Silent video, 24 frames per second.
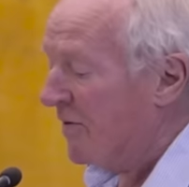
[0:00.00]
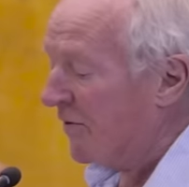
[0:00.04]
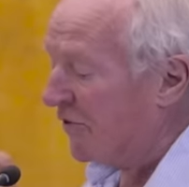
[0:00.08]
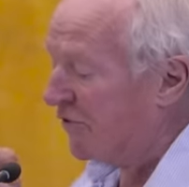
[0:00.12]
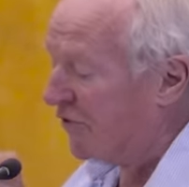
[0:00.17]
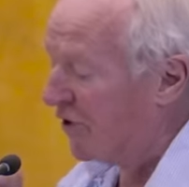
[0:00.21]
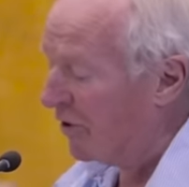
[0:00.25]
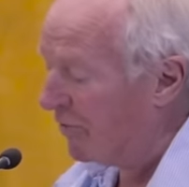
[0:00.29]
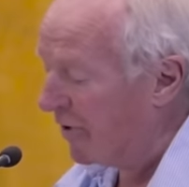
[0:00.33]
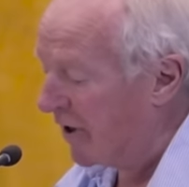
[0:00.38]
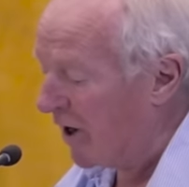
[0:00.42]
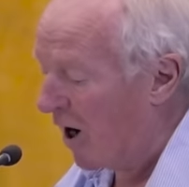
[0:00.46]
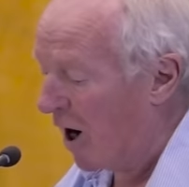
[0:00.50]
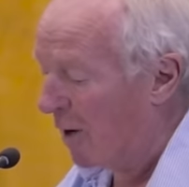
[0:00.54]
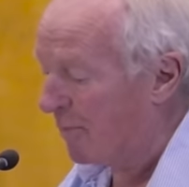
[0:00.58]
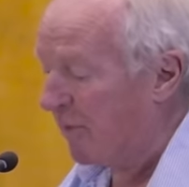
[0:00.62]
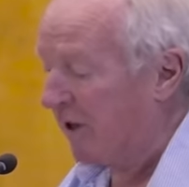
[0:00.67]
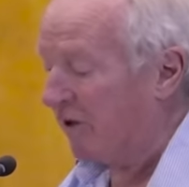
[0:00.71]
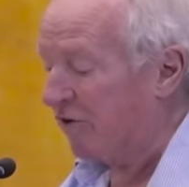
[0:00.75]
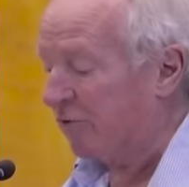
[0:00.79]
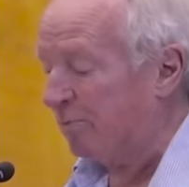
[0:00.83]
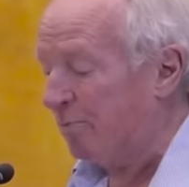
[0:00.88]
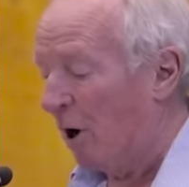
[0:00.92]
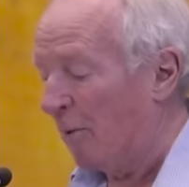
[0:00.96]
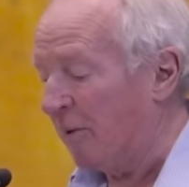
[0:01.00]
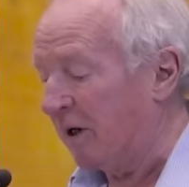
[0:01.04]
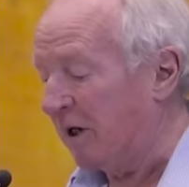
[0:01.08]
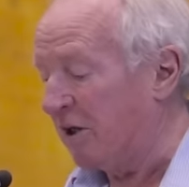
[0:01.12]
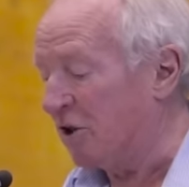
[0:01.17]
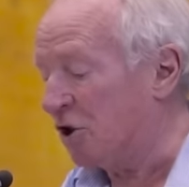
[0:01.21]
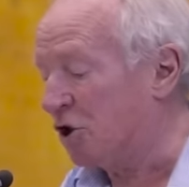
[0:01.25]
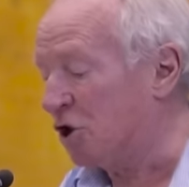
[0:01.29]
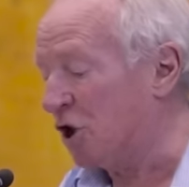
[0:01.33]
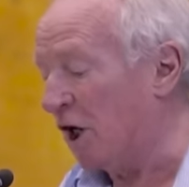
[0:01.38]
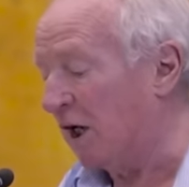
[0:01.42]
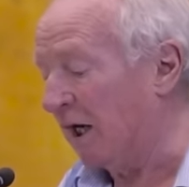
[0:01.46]
The Syrian army is bombing
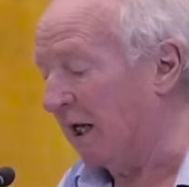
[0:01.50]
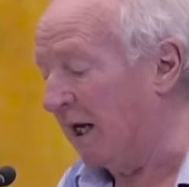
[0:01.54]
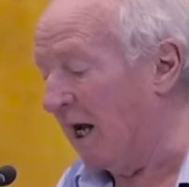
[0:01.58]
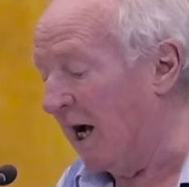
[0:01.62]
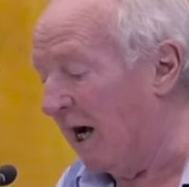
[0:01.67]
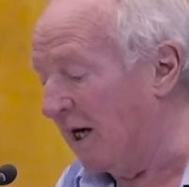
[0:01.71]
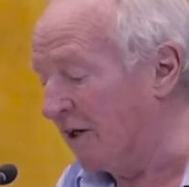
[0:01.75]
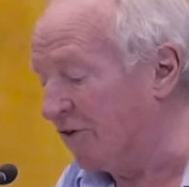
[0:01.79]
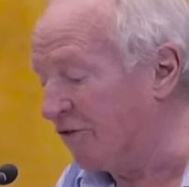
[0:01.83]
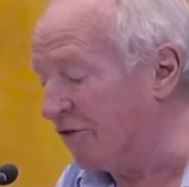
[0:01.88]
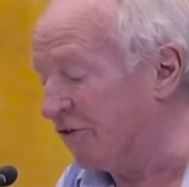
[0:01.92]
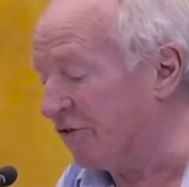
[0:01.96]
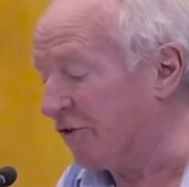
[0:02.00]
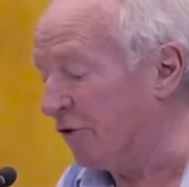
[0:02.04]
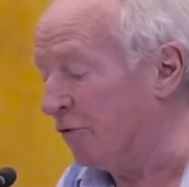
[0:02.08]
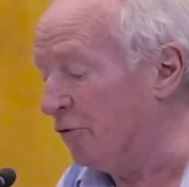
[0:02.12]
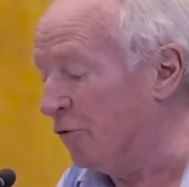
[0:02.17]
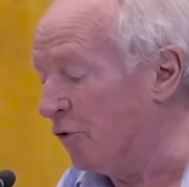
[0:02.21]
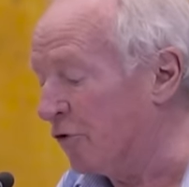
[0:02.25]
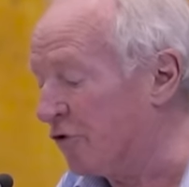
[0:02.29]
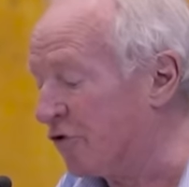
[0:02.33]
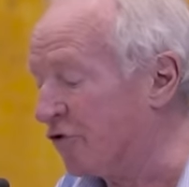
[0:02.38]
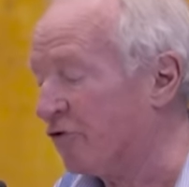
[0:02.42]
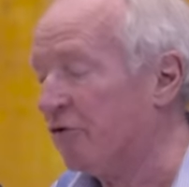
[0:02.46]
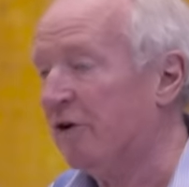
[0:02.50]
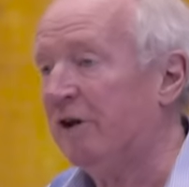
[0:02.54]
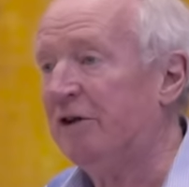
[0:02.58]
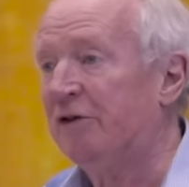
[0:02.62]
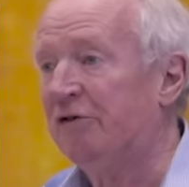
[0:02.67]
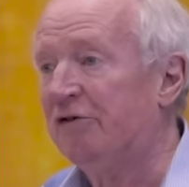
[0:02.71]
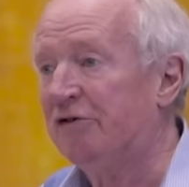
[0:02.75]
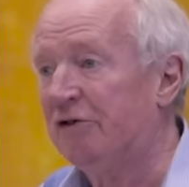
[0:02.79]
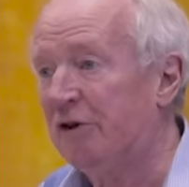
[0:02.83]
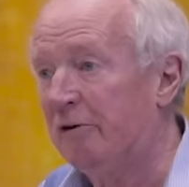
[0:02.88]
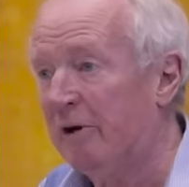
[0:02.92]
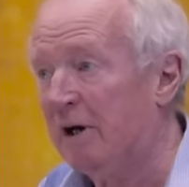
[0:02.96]
and shelling ISIS and Nusra
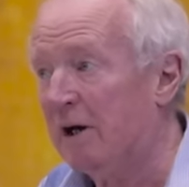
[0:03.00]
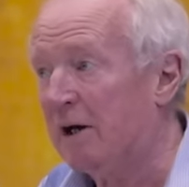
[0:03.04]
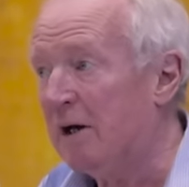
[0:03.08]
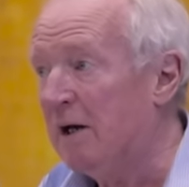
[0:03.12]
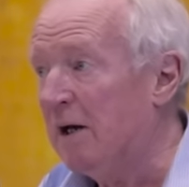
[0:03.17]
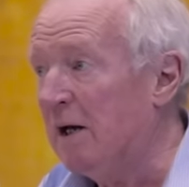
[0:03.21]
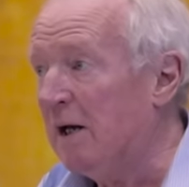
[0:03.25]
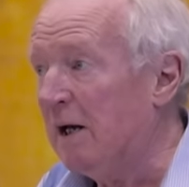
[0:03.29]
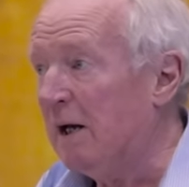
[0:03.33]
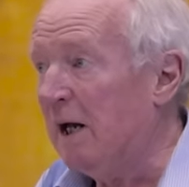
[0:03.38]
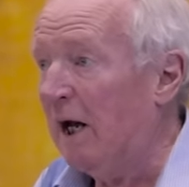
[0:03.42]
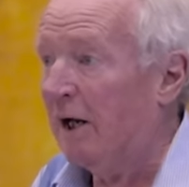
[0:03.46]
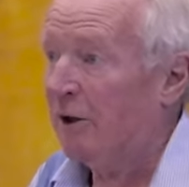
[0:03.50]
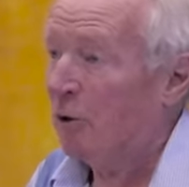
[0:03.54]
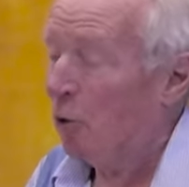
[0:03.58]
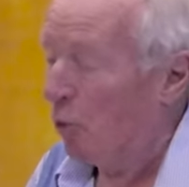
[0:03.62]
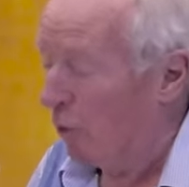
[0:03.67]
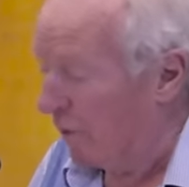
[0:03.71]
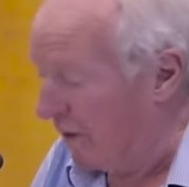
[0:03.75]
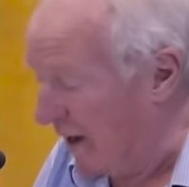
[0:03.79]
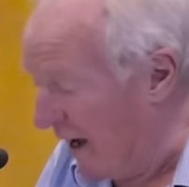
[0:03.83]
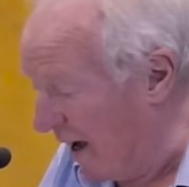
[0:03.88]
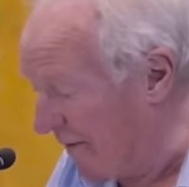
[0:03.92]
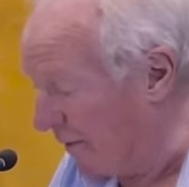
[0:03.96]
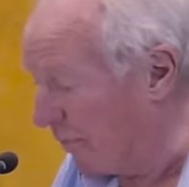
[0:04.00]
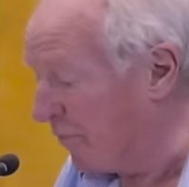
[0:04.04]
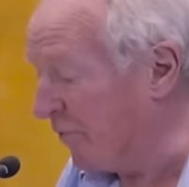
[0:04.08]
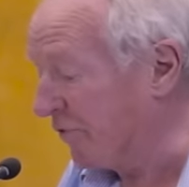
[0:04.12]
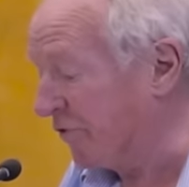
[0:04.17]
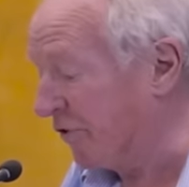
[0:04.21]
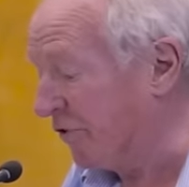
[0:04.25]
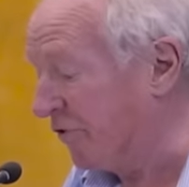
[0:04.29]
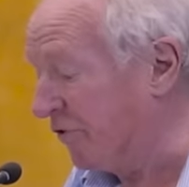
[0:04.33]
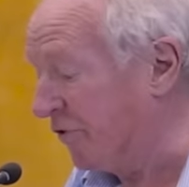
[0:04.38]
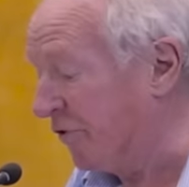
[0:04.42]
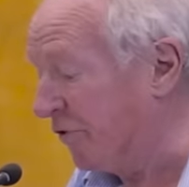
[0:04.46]
in Syria and all the other
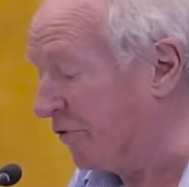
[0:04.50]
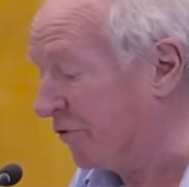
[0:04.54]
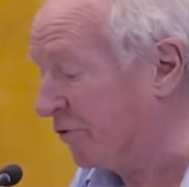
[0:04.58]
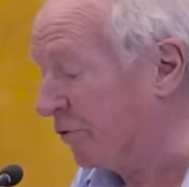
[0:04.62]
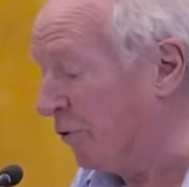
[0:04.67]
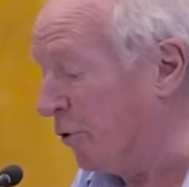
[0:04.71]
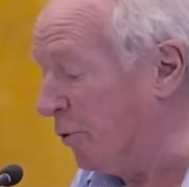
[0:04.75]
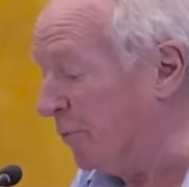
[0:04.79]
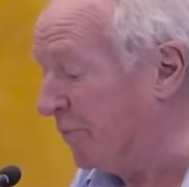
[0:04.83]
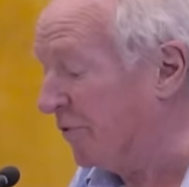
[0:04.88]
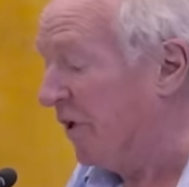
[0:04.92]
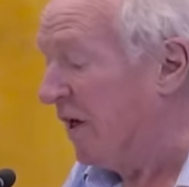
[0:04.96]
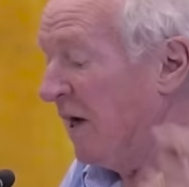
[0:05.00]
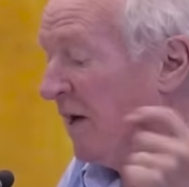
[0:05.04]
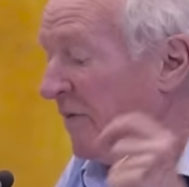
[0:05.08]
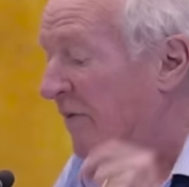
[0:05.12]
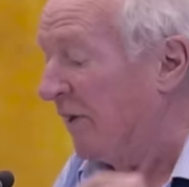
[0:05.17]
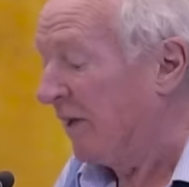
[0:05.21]
resistance groups.